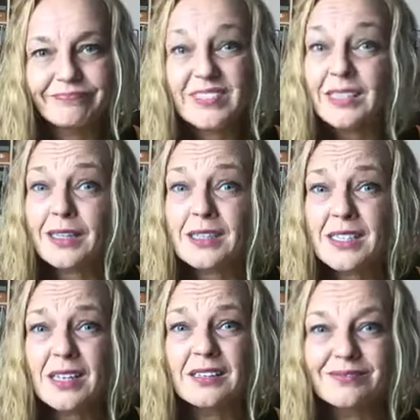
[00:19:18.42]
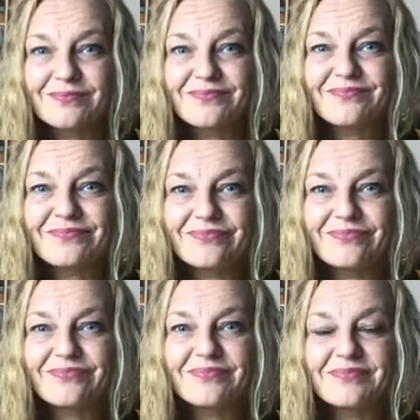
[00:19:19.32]
Let that sit.
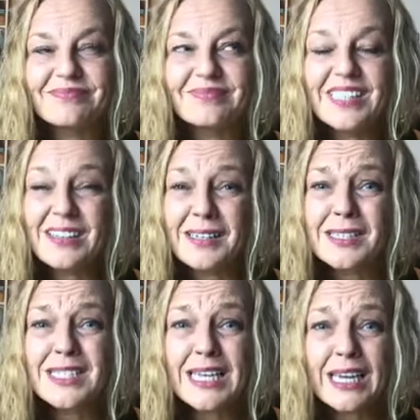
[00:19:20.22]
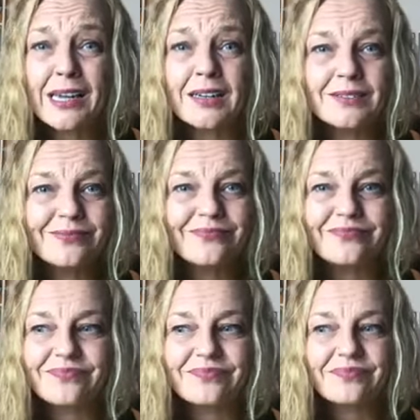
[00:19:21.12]
Let that sink in.
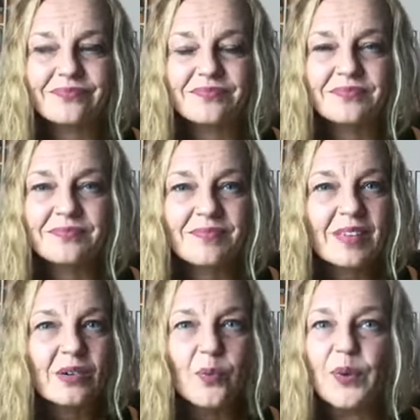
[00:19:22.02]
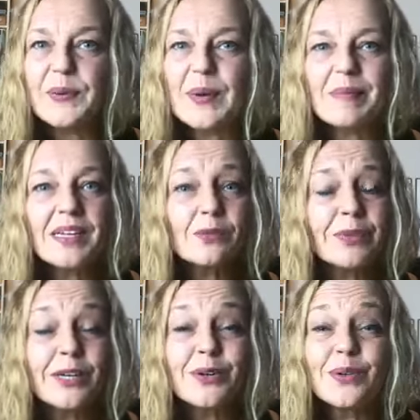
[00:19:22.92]
We women,
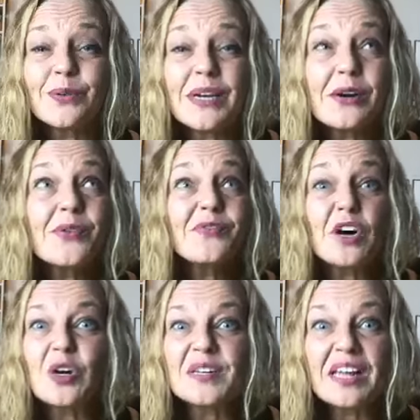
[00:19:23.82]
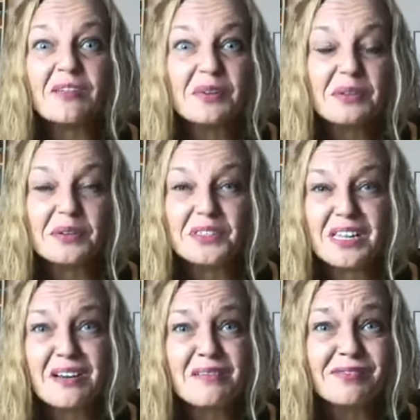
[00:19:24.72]
we don't fall in love with
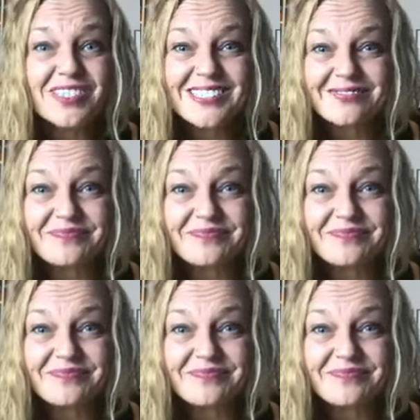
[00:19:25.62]
ourselves.